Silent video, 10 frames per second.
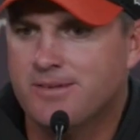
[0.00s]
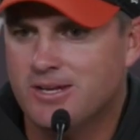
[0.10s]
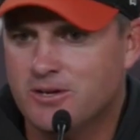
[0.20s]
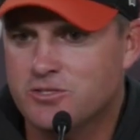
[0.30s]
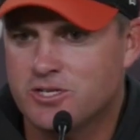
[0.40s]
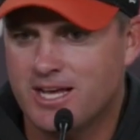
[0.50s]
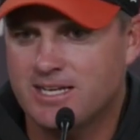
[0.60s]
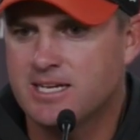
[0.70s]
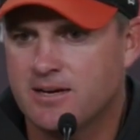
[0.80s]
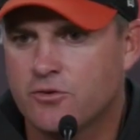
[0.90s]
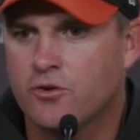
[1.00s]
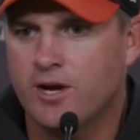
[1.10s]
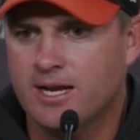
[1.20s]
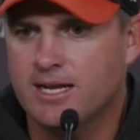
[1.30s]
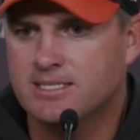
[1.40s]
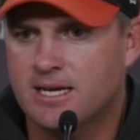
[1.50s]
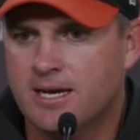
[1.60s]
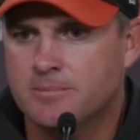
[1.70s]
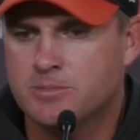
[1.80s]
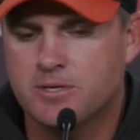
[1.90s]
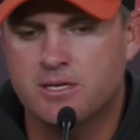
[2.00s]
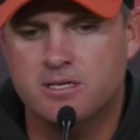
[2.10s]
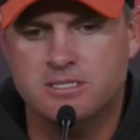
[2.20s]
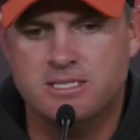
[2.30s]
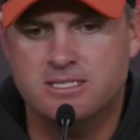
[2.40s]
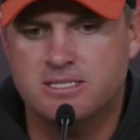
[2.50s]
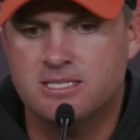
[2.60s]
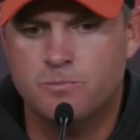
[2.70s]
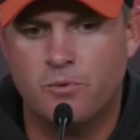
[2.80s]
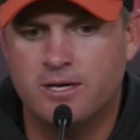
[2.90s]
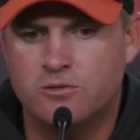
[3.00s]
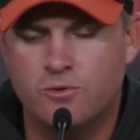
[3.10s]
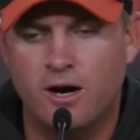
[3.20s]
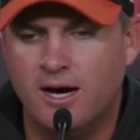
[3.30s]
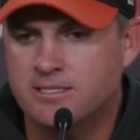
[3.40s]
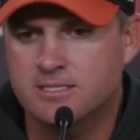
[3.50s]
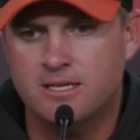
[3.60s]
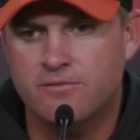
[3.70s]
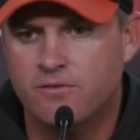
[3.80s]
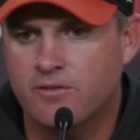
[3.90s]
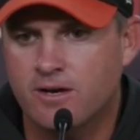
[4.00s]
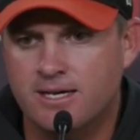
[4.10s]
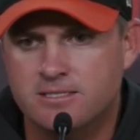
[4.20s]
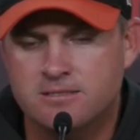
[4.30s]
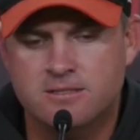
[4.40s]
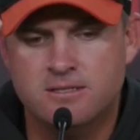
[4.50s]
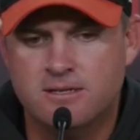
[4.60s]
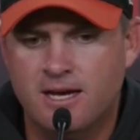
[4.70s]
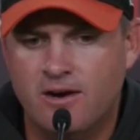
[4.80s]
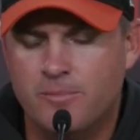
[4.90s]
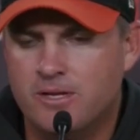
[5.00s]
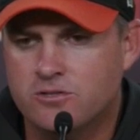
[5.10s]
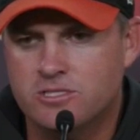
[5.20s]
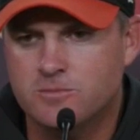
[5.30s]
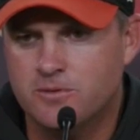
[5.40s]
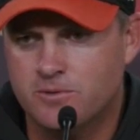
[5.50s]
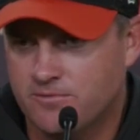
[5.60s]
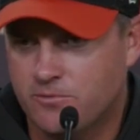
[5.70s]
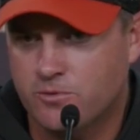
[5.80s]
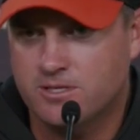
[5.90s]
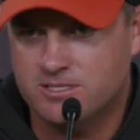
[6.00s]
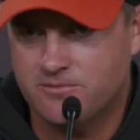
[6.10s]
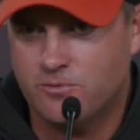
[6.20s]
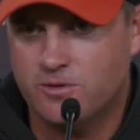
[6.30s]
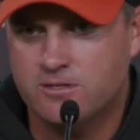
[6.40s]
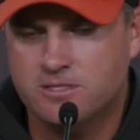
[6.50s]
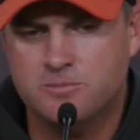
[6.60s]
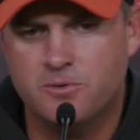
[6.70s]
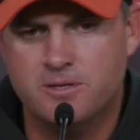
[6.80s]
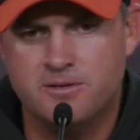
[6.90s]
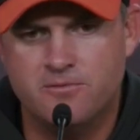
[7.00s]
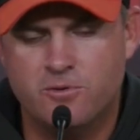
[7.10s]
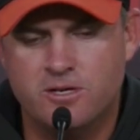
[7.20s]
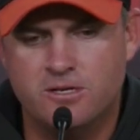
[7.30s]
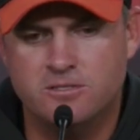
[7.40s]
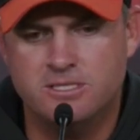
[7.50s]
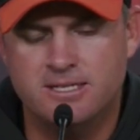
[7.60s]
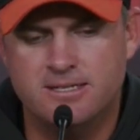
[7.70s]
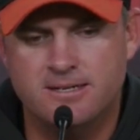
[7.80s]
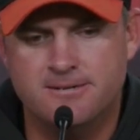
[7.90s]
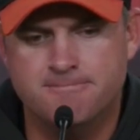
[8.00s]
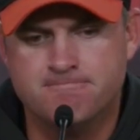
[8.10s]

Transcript: you know, so you kind of take it for granted at times because he's he's played through a lot of stuff over the last however many years he's been, what, four years? Is it four years? He's played here four years. And uh,